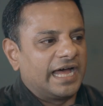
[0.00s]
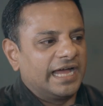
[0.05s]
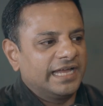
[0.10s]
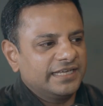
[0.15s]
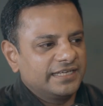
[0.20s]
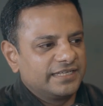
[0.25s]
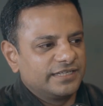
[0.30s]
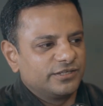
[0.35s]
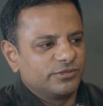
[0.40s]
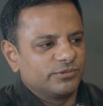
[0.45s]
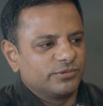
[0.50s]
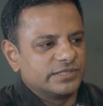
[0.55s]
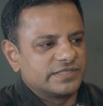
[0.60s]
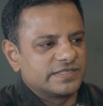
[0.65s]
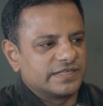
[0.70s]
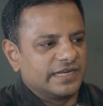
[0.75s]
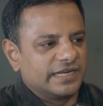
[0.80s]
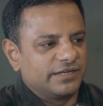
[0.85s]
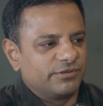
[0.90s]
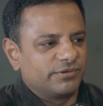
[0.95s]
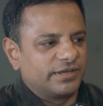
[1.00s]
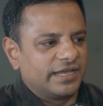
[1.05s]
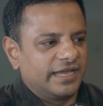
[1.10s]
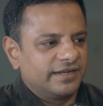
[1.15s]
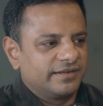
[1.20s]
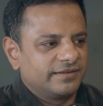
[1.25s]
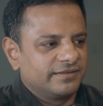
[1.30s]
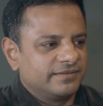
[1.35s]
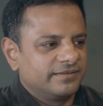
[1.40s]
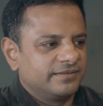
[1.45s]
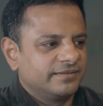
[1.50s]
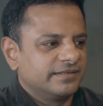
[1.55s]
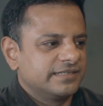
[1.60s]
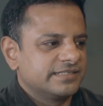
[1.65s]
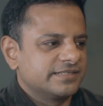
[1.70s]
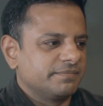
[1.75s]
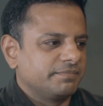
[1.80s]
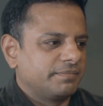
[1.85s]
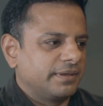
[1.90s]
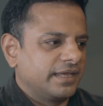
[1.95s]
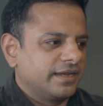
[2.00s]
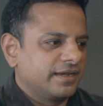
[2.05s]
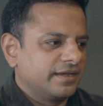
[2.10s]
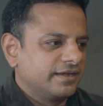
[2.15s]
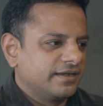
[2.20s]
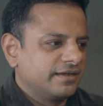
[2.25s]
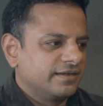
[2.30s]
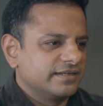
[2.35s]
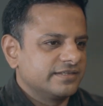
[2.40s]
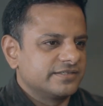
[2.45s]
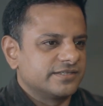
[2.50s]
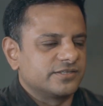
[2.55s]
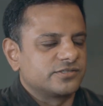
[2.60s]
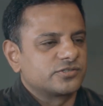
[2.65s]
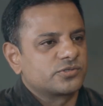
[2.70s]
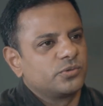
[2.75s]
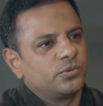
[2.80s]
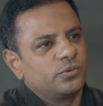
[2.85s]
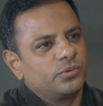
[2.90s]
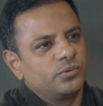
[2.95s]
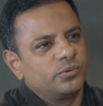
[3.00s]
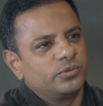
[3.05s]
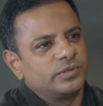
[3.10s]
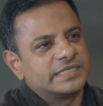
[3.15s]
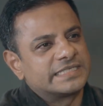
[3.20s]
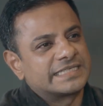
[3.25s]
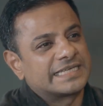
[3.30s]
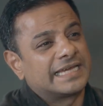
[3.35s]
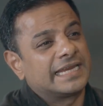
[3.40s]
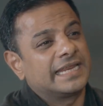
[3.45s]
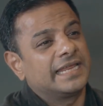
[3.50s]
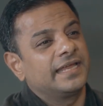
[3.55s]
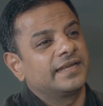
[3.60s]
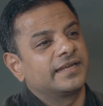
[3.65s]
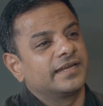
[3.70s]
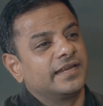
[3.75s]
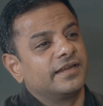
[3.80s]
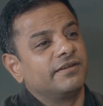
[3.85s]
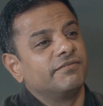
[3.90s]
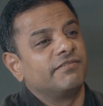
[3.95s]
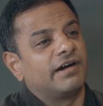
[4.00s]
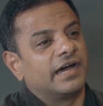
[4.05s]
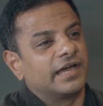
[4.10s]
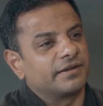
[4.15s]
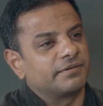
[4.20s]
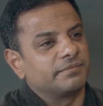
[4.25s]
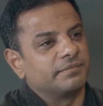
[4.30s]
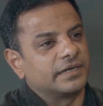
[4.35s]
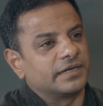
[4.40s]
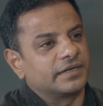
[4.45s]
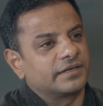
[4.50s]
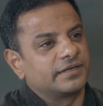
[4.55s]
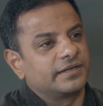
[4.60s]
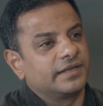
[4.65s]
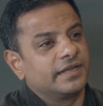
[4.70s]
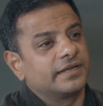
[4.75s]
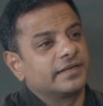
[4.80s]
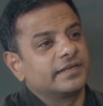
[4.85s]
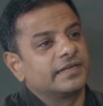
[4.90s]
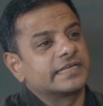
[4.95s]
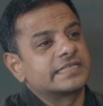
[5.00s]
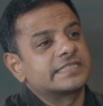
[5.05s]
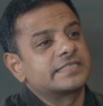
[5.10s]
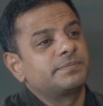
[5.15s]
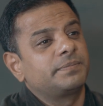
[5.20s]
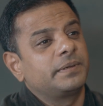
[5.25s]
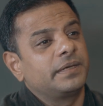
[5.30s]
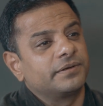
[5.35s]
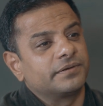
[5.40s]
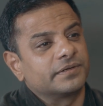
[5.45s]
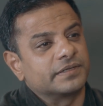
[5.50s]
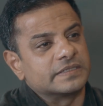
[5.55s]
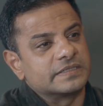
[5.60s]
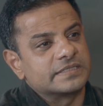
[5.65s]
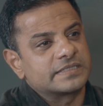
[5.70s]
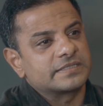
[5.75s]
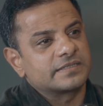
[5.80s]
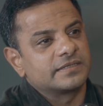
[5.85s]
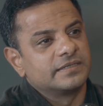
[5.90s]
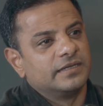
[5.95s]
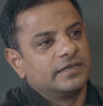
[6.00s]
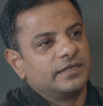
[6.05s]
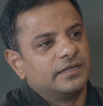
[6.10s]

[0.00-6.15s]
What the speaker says: I can do as an educator, as a parent, as a school, is create an environment, create an experience.